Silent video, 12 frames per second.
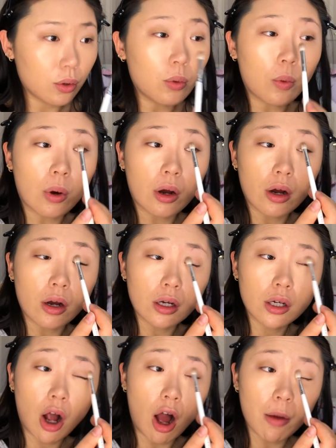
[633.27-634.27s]
were
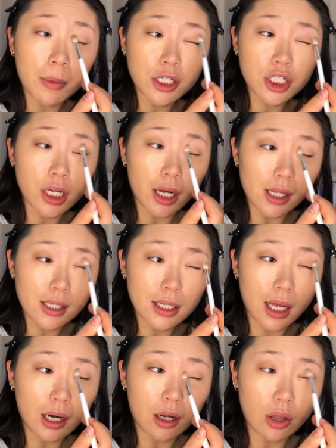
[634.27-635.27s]
common shades
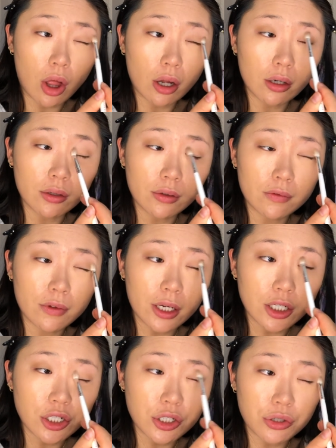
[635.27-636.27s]
that a lot of
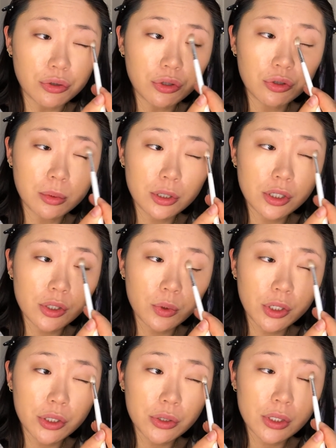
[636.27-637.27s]
Asian YouTubers were
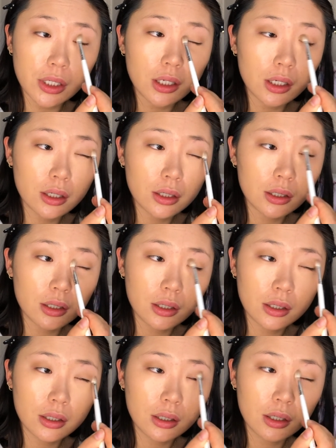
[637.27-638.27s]
using,
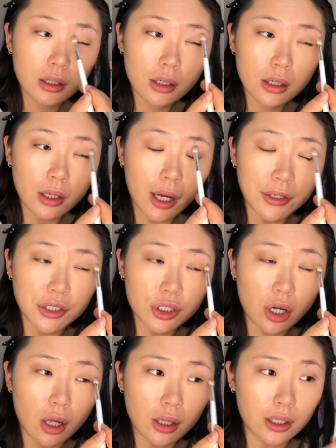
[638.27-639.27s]
I just
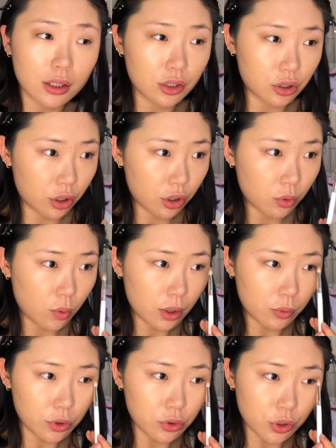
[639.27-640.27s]
got like the darker one,
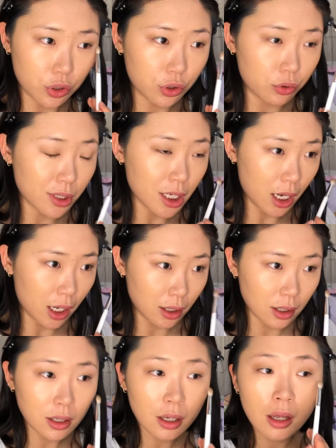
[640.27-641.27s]
which was
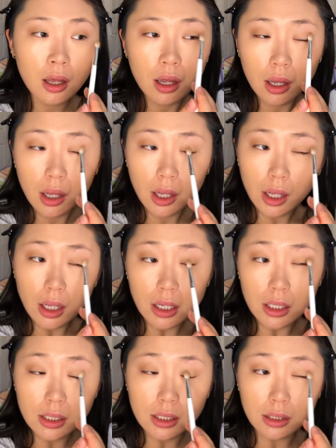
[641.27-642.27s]
210.
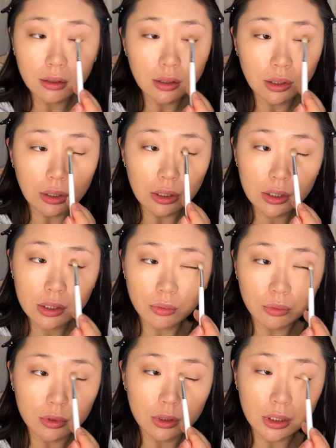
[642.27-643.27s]
It still looked
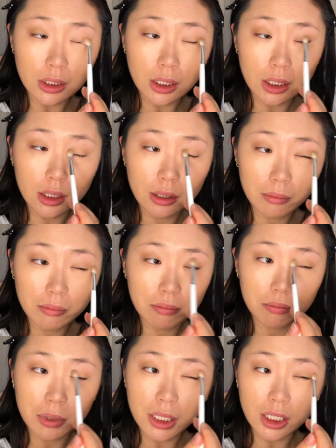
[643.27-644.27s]
really
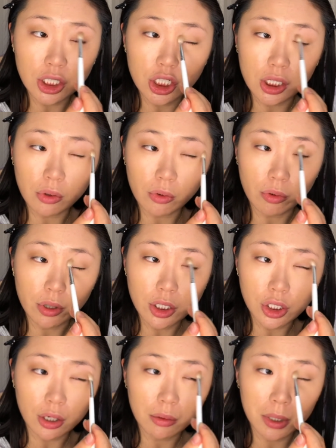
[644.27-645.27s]
peachy and orange
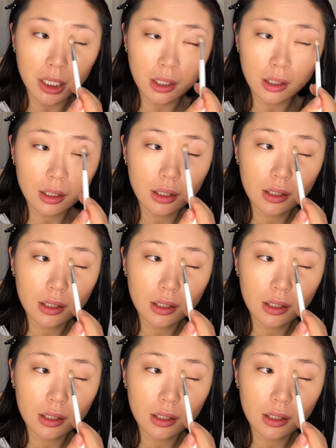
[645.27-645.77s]
on me.